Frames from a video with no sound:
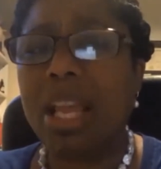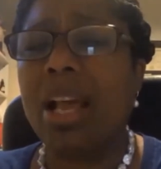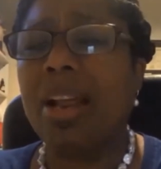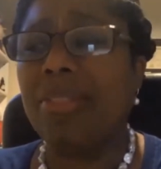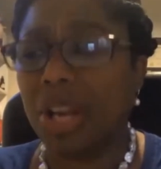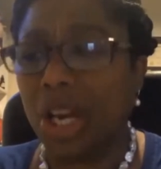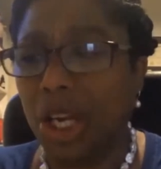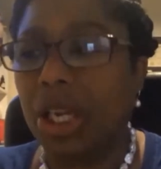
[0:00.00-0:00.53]
I
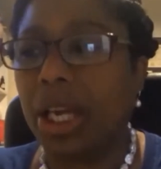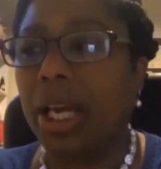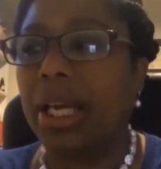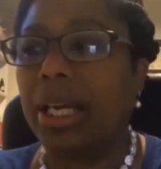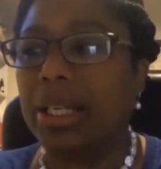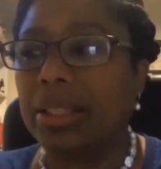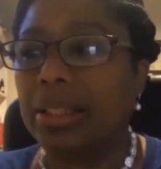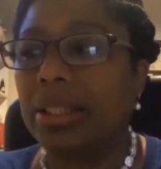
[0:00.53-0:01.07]
thought,
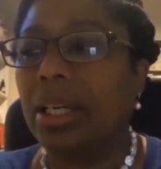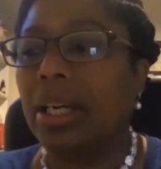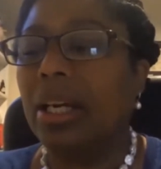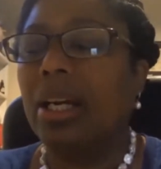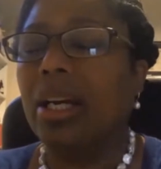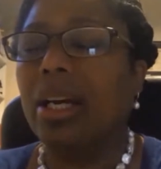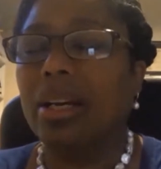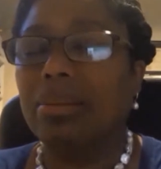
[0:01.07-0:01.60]
okay,
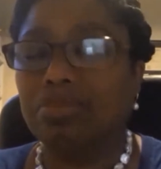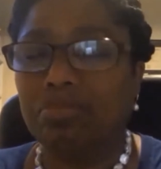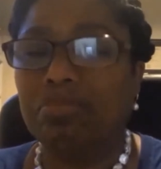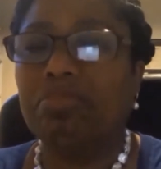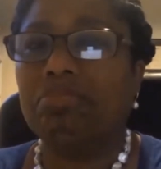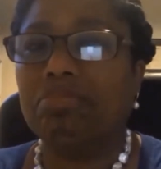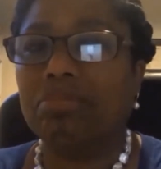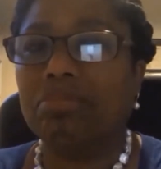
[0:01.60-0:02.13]

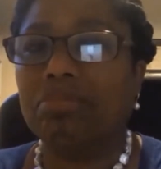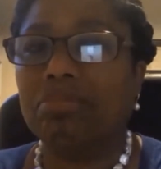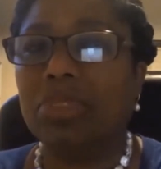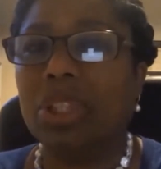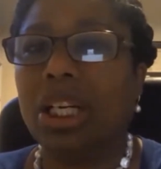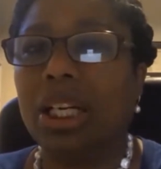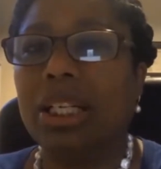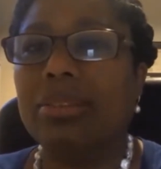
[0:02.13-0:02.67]

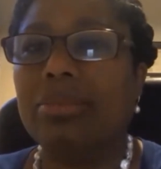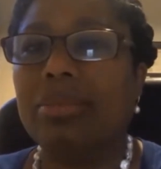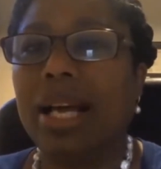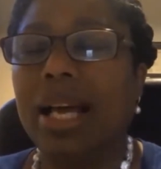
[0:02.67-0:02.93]
right.